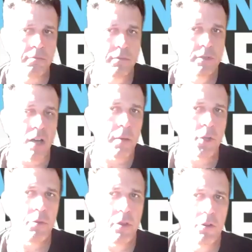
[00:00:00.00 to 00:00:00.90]
So I'm
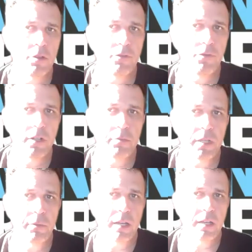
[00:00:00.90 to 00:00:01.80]
not there on the field,
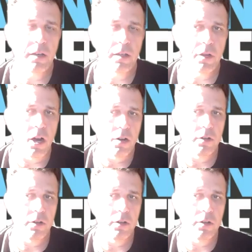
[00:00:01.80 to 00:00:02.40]
but I mean, like there